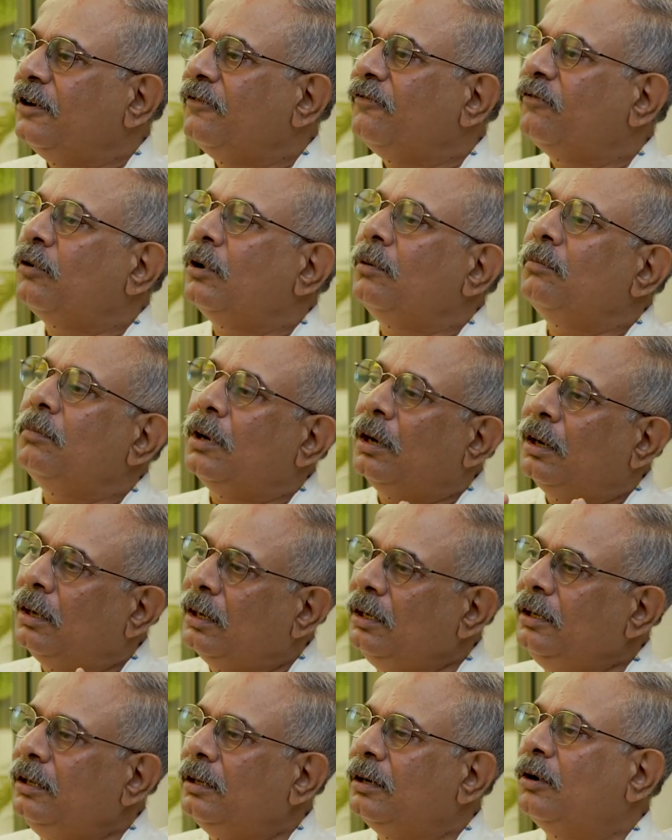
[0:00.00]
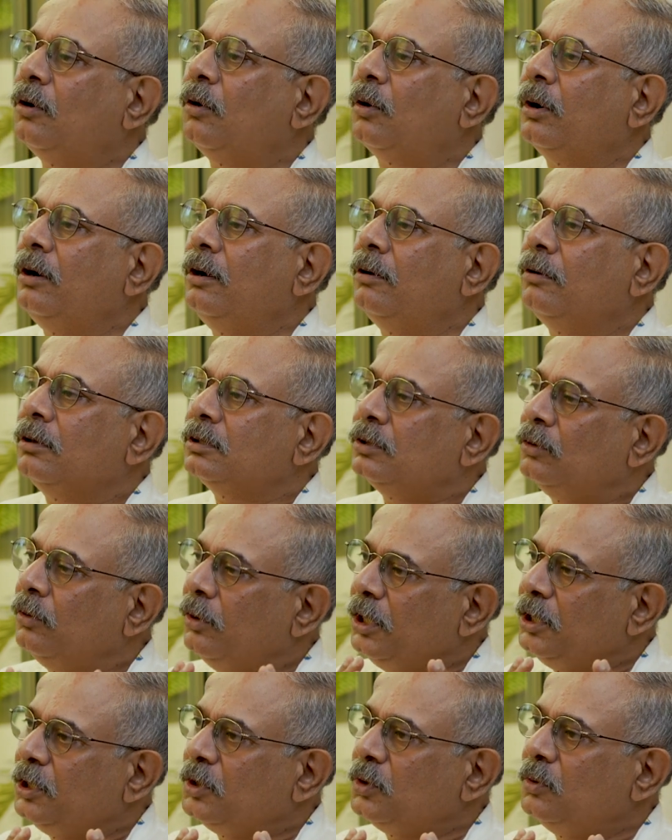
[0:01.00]
from earlier corridors
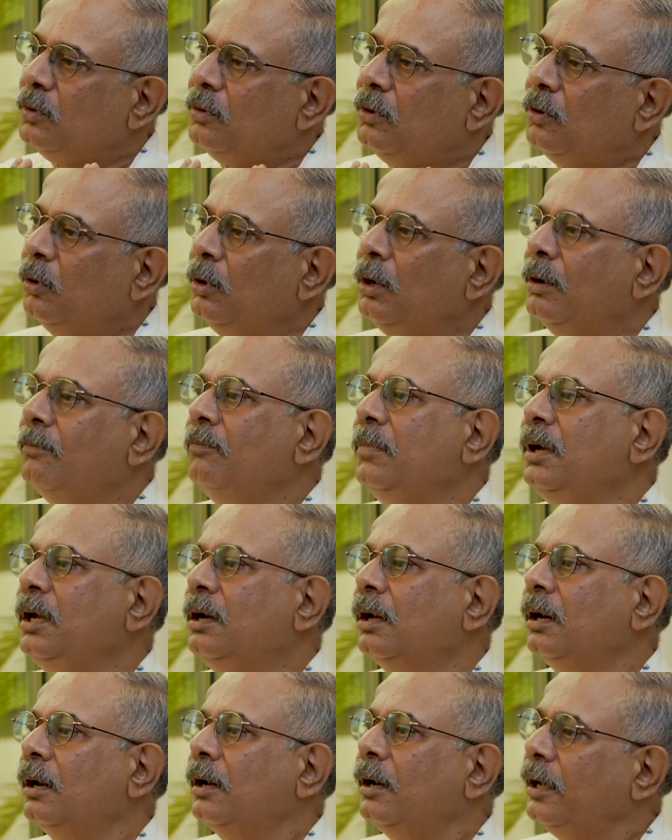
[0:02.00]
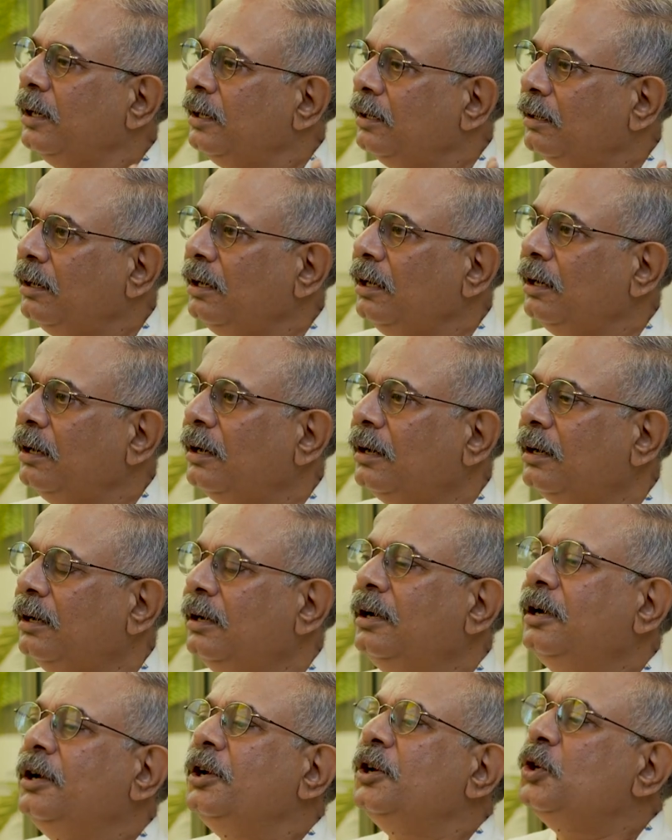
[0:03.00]
going to Hulambi, Kala, and Narela
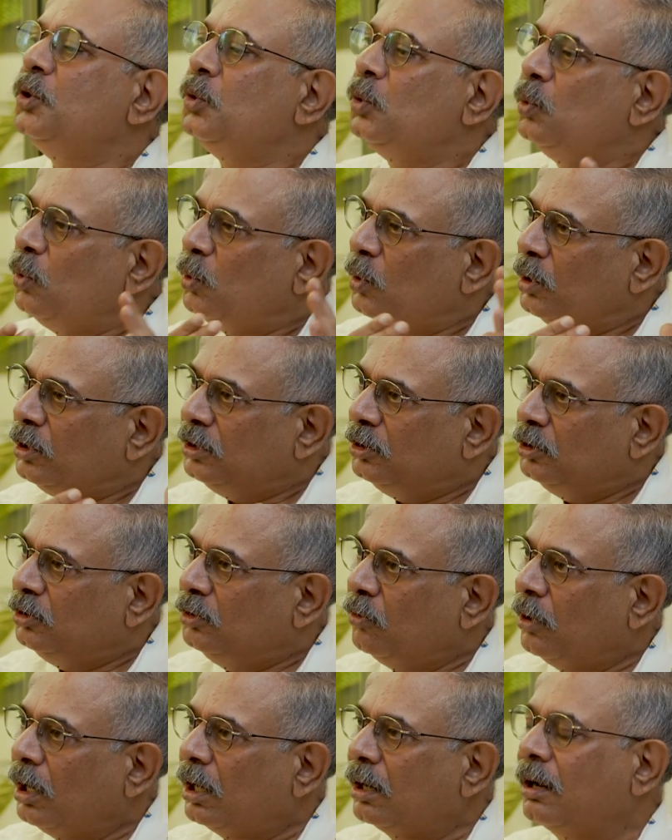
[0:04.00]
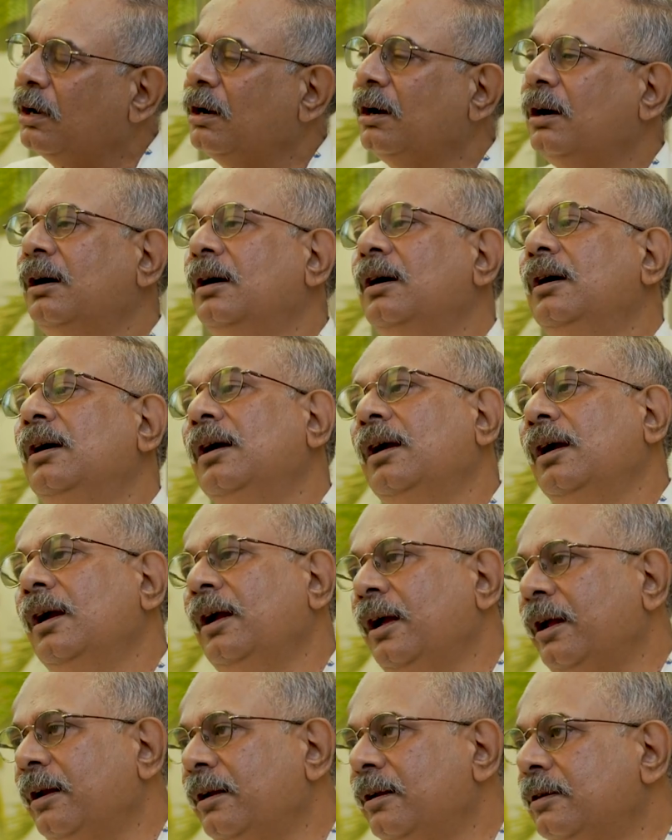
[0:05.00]
to Dwarka
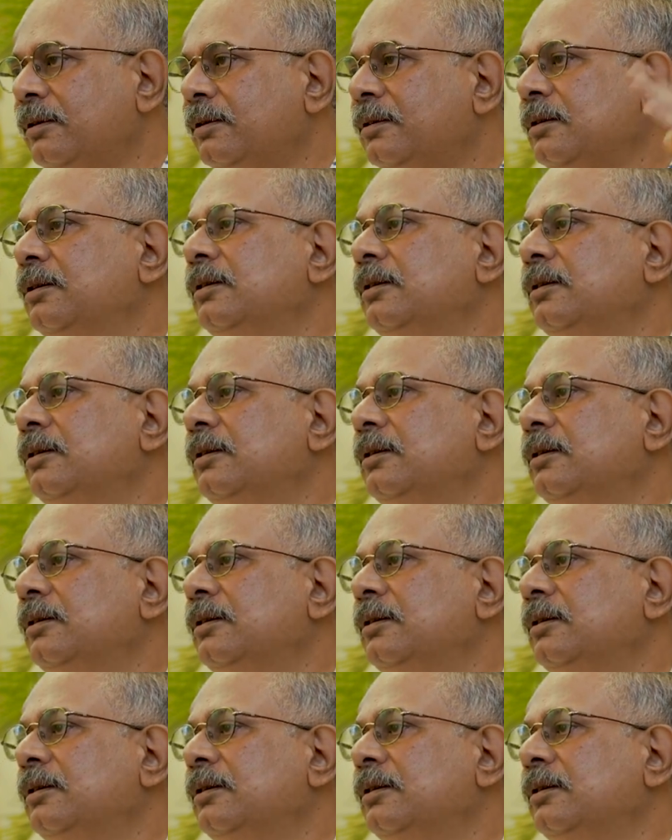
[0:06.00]
and